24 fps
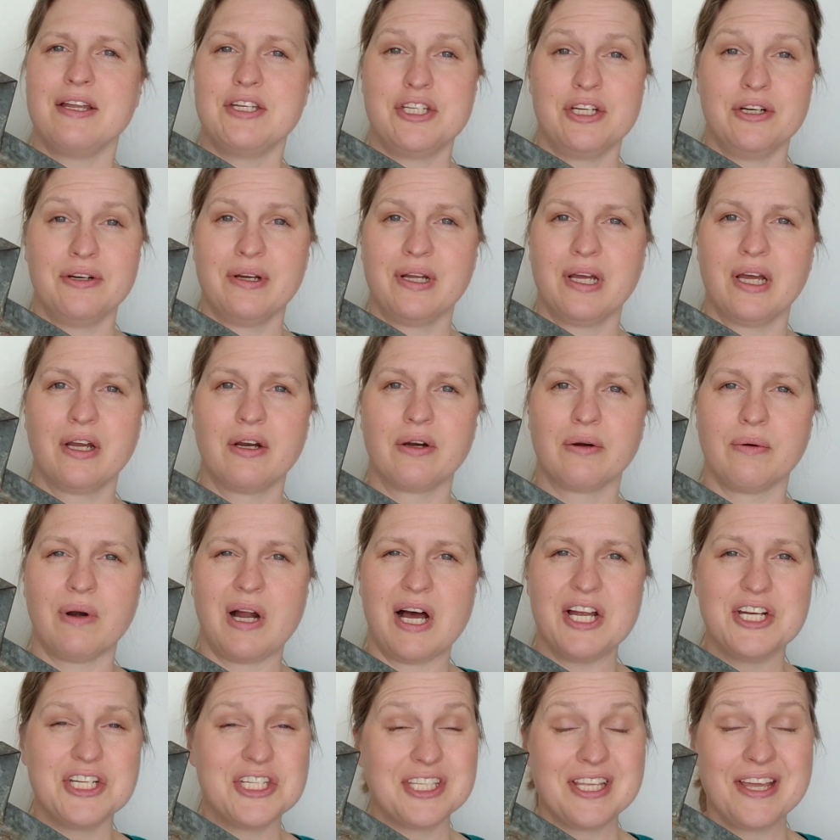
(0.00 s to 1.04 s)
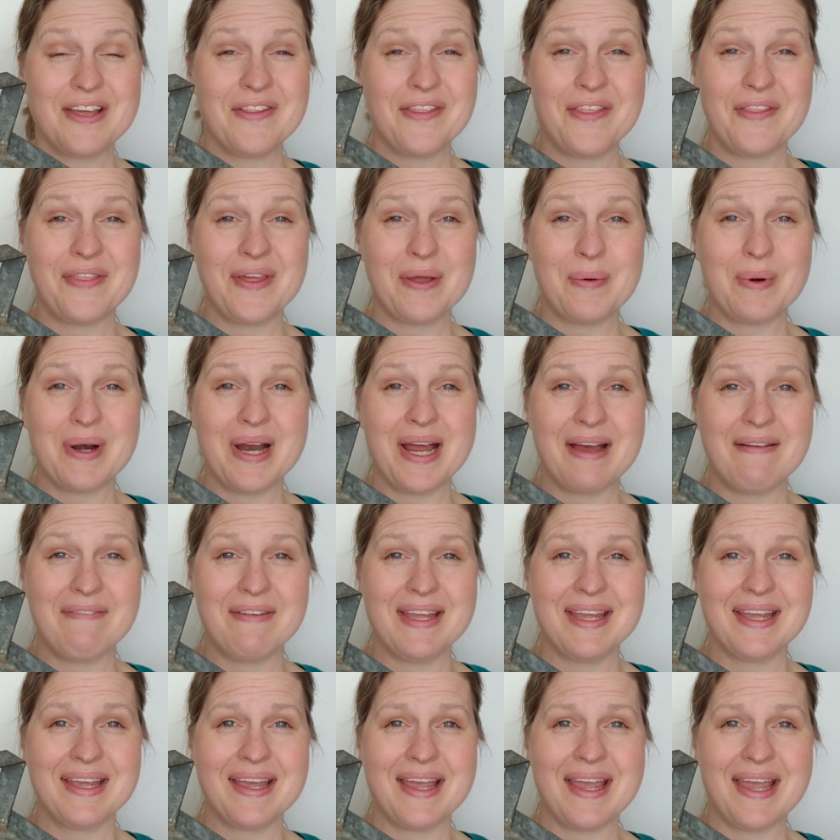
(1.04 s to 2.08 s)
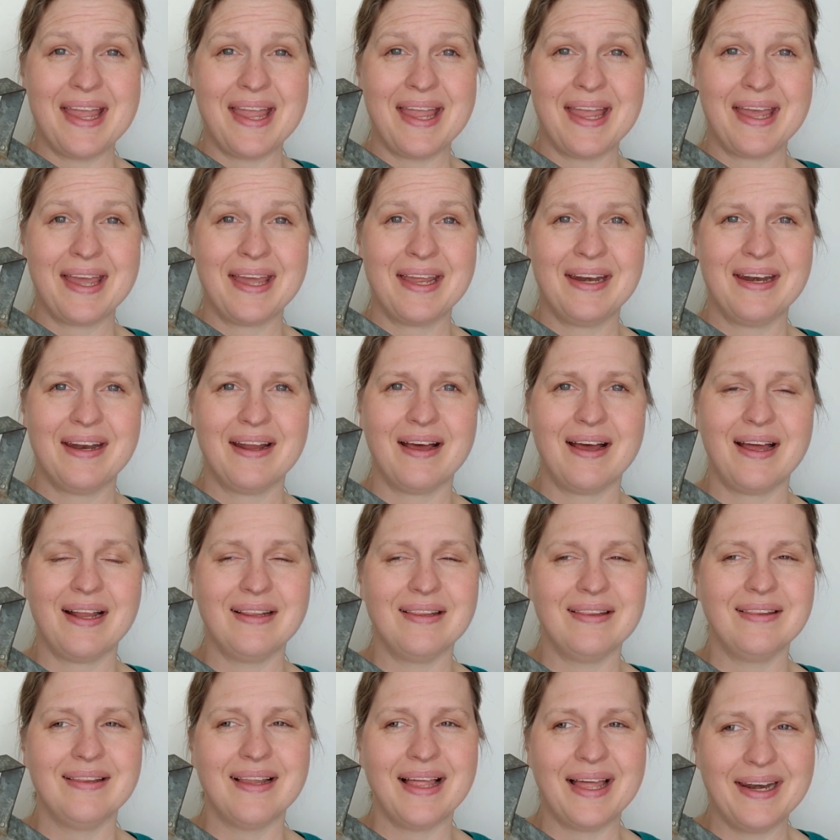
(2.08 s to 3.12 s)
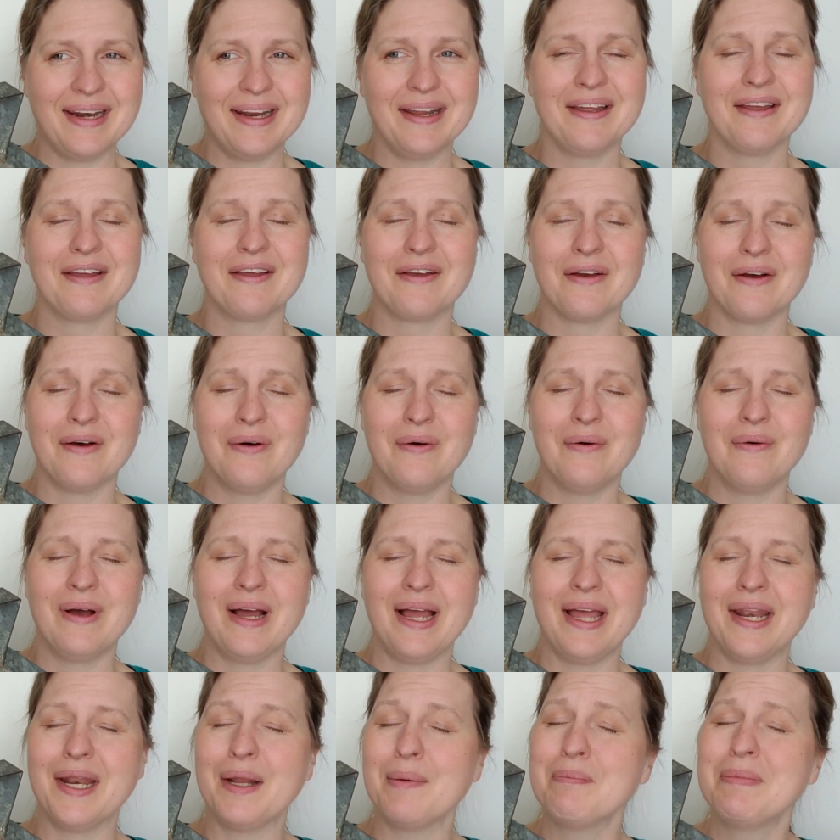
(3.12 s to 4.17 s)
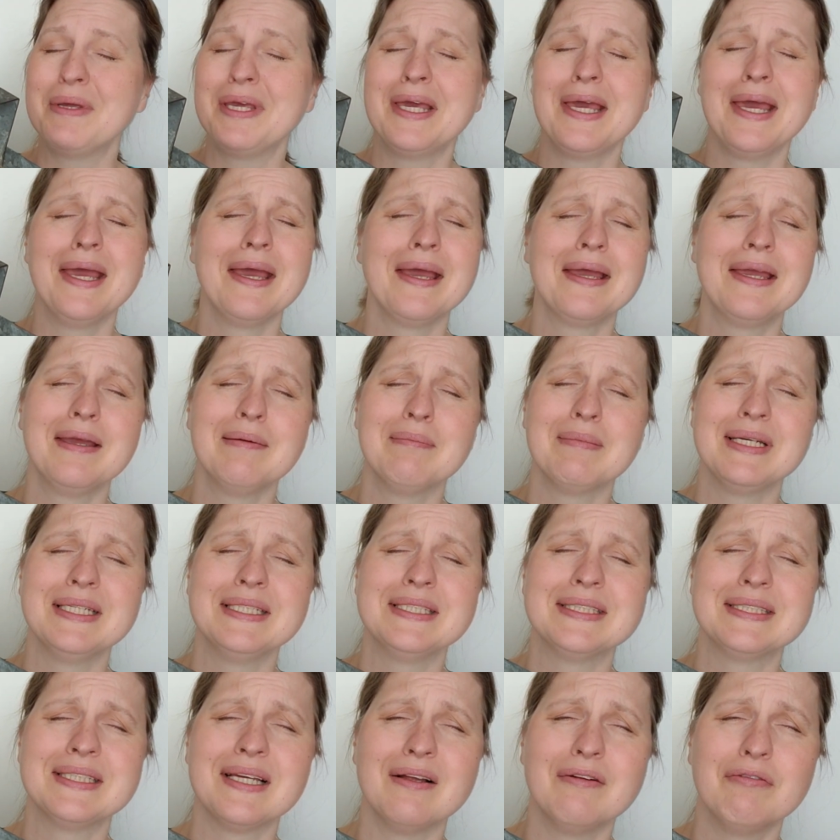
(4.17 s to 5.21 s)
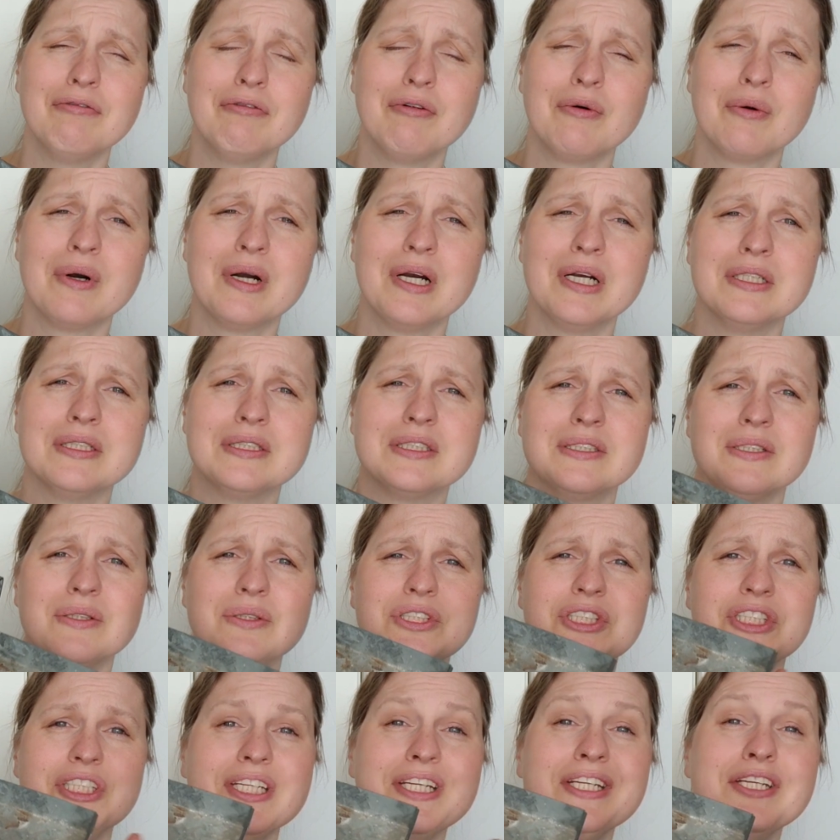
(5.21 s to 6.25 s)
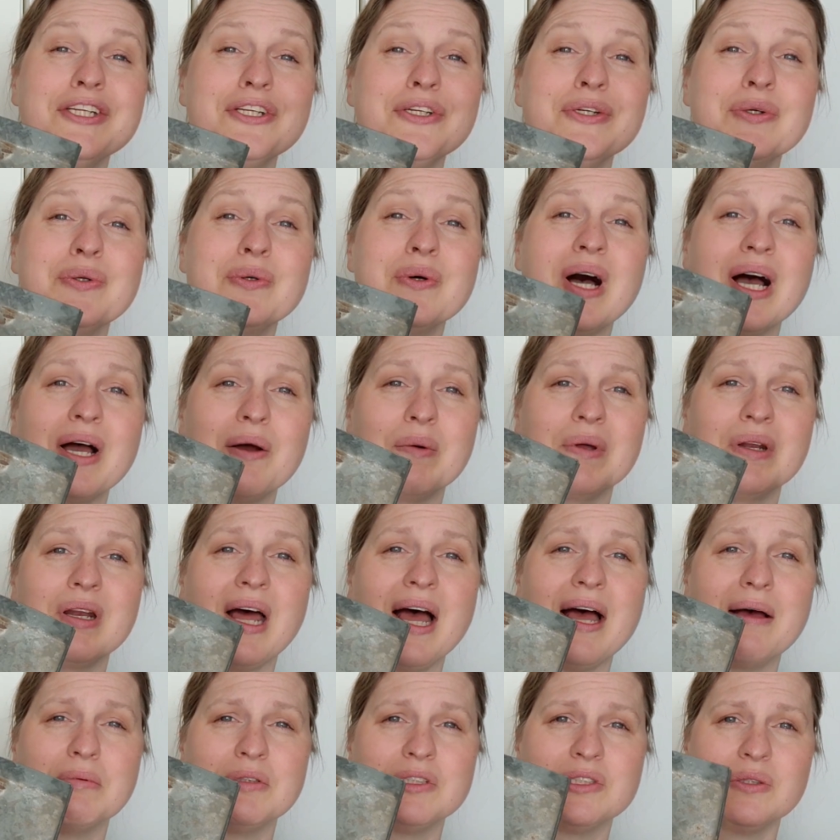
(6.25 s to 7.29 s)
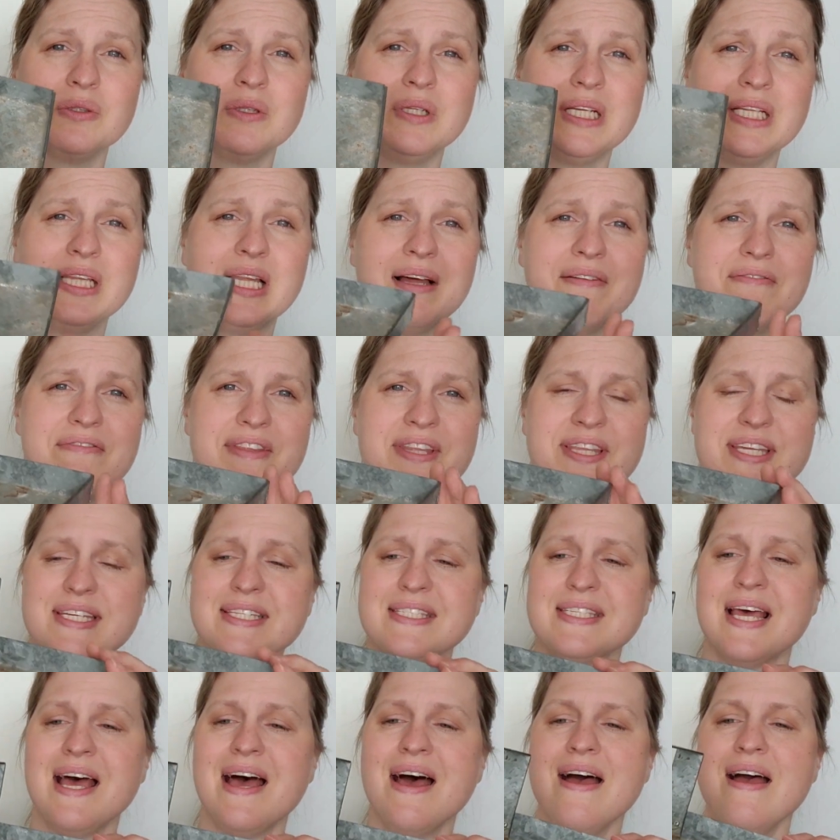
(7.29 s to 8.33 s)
during a garage sale that they were having, and I let it go and I'm kicking myself for it. So she knew I would absolutely love this.